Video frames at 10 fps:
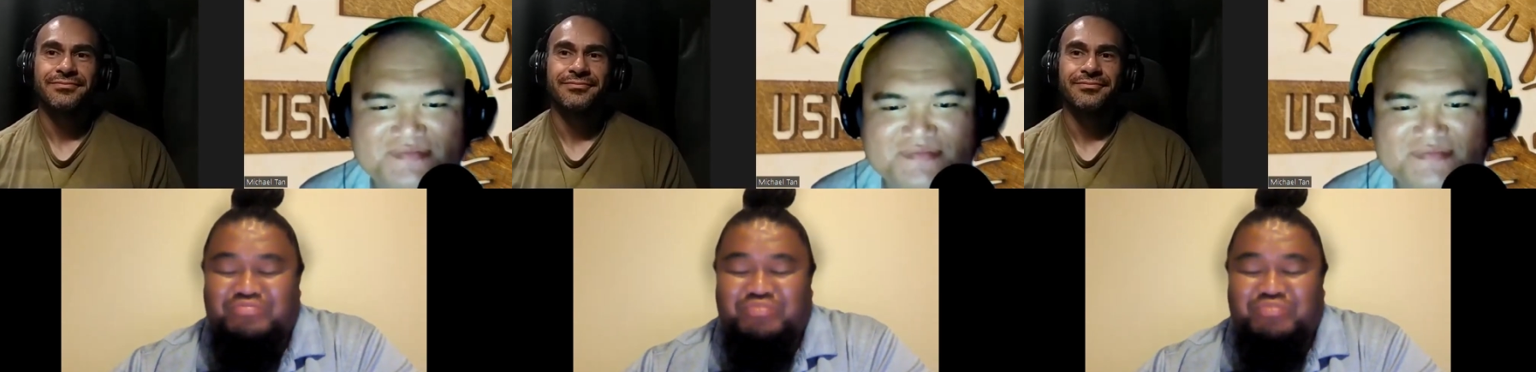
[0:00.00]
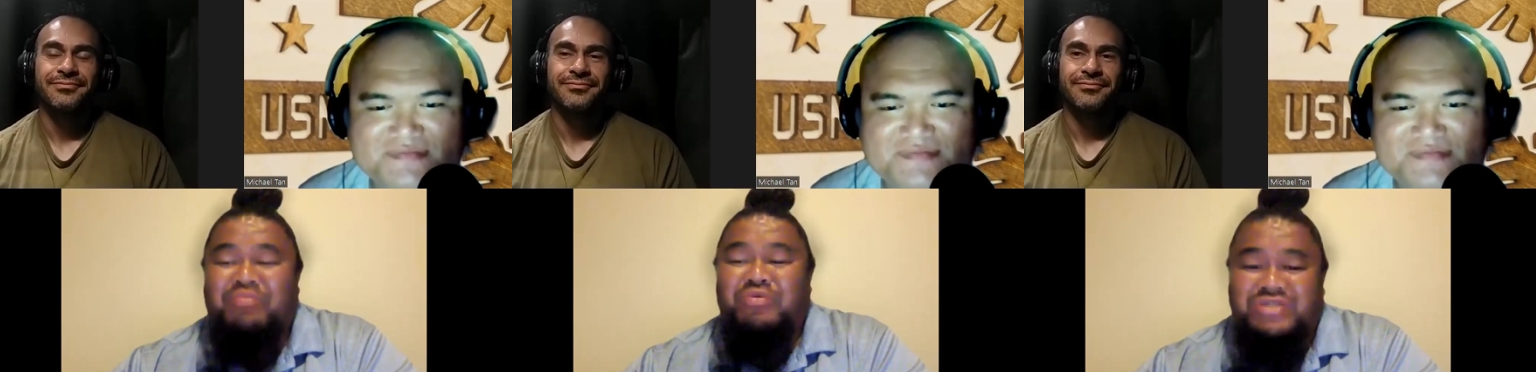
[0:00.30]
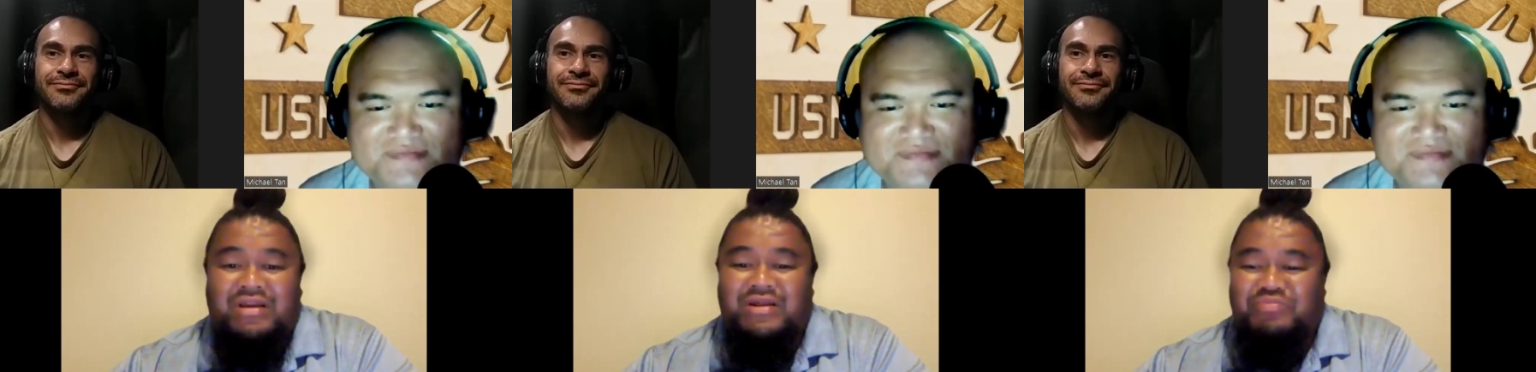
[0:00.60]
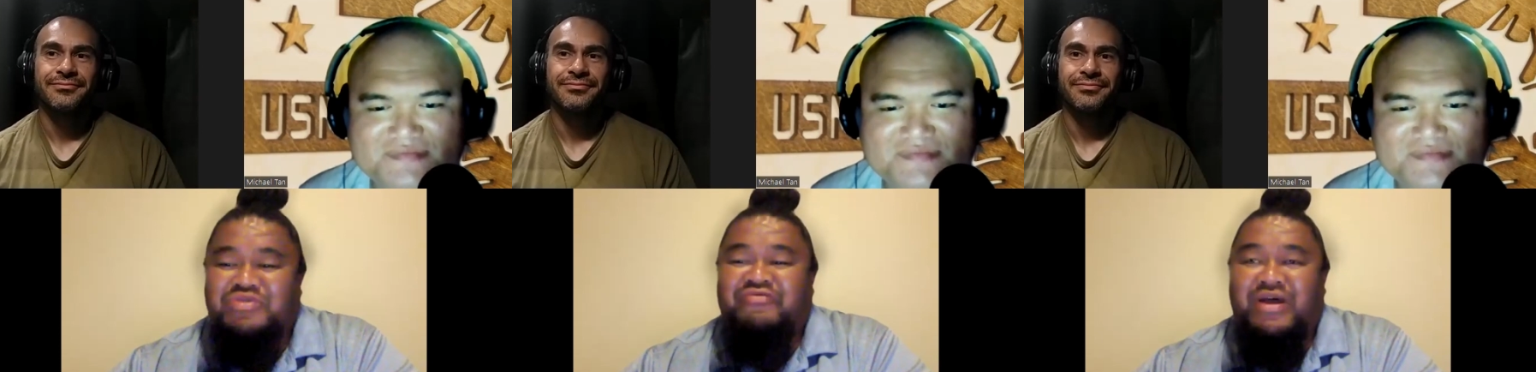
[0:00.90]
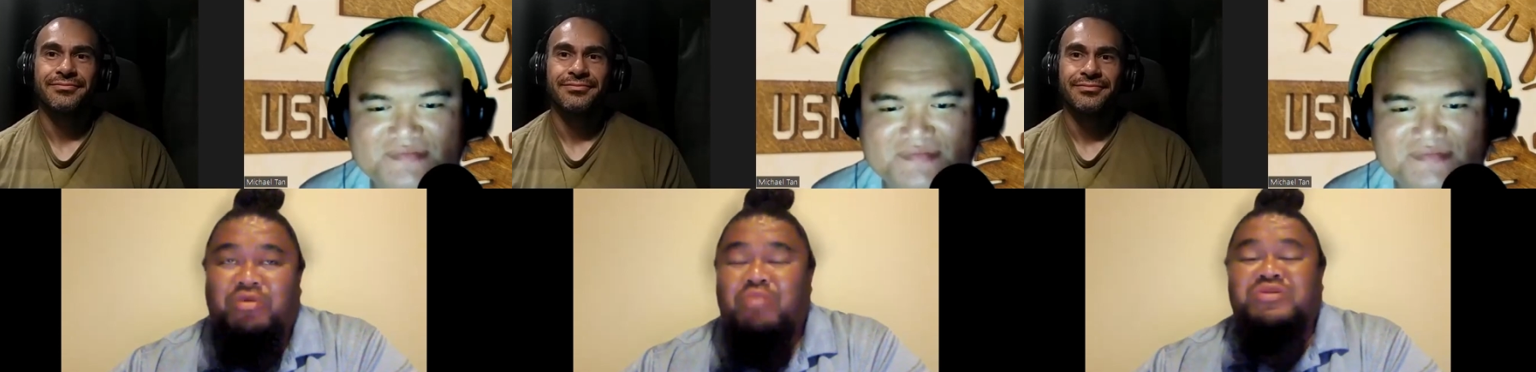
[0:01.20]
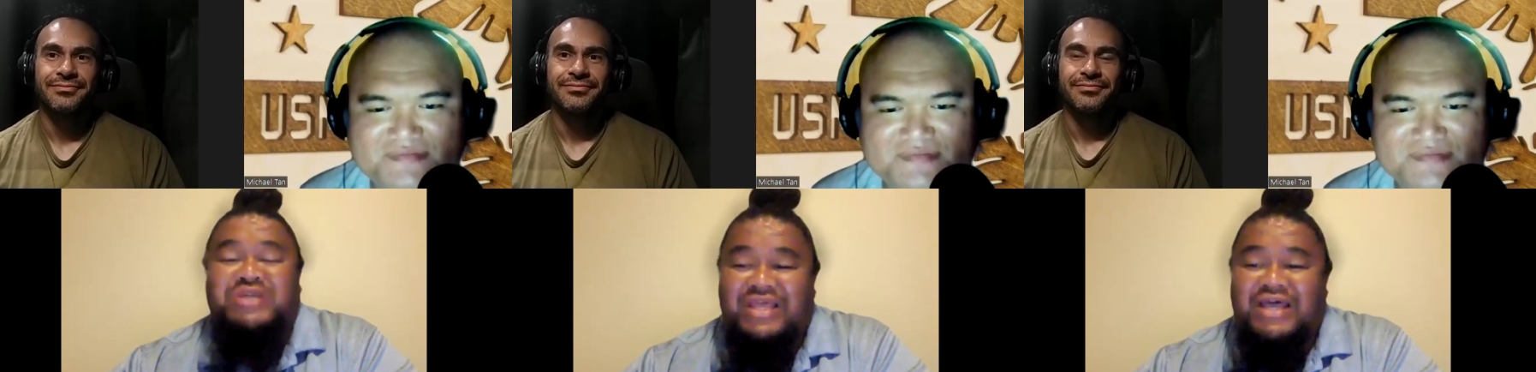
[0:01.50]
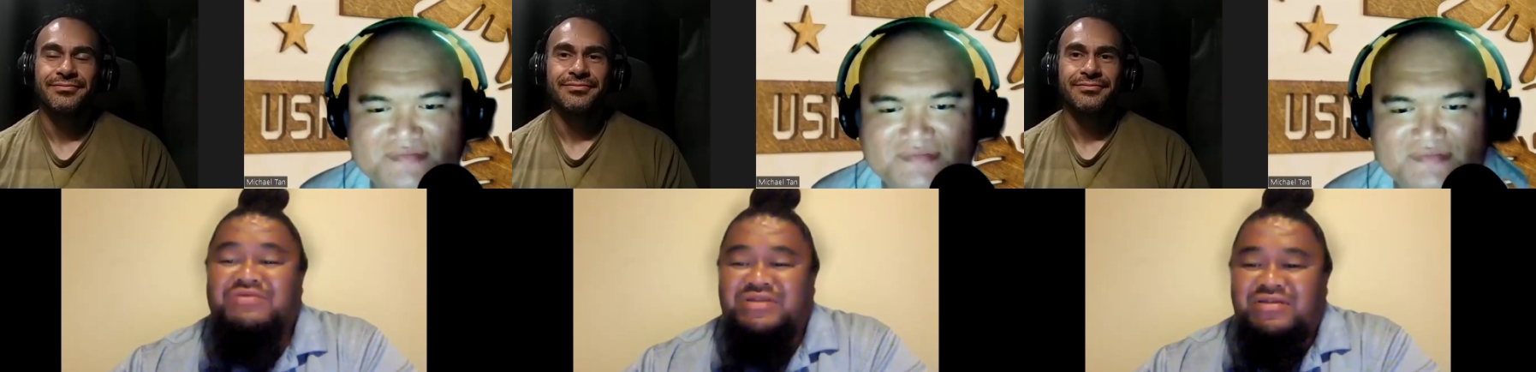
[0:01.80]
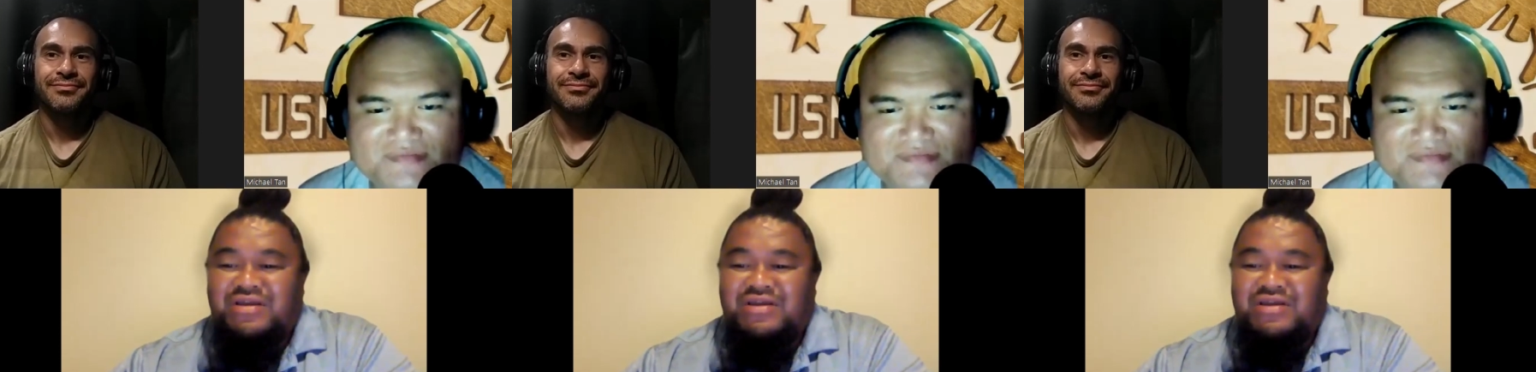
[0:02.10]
Speaker 1: People sell it up to five, almost a thousand